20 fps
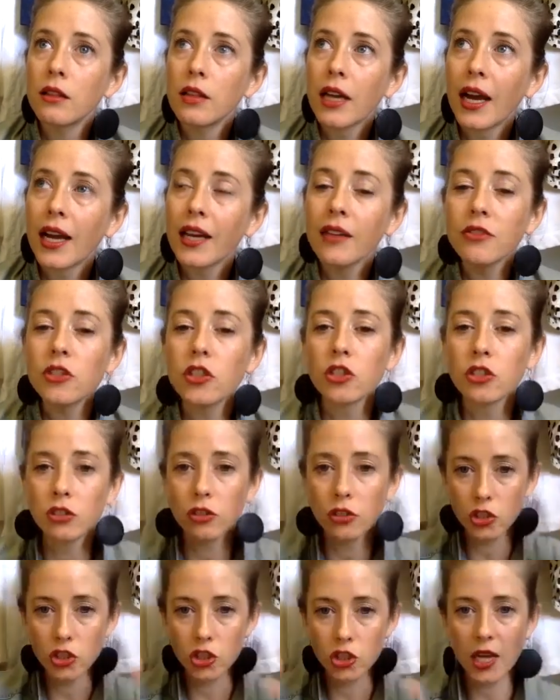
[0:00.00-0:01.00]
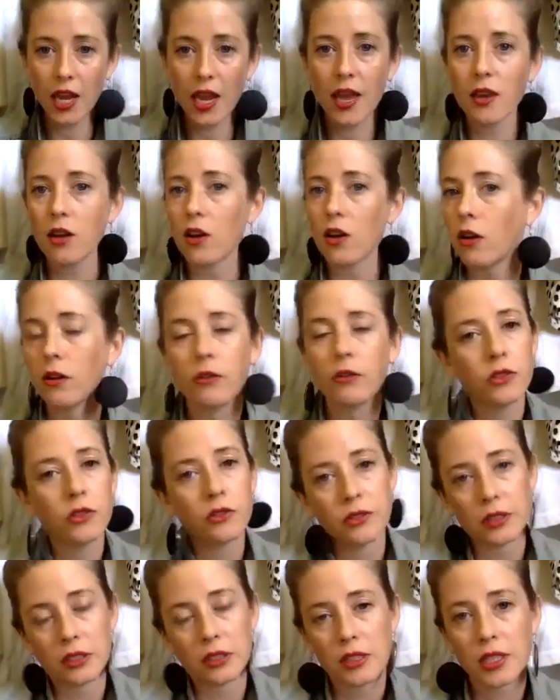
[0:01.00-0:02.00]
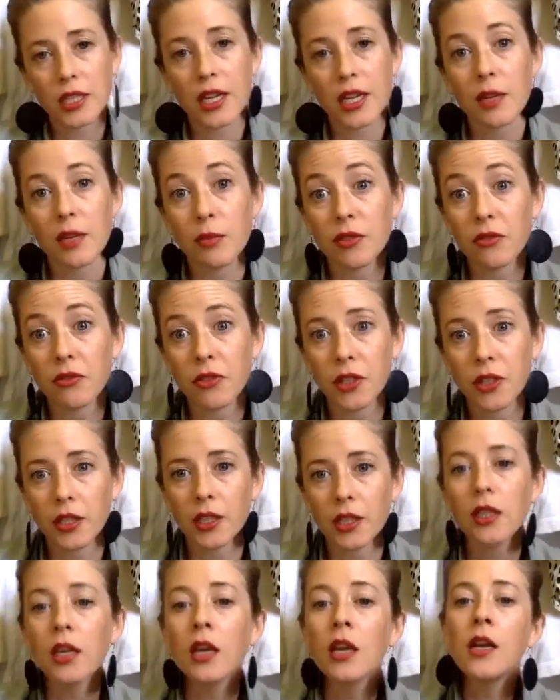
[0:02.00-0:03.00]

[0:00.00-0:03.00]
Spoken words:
kind of just shed all of those feelings that I had been feeling.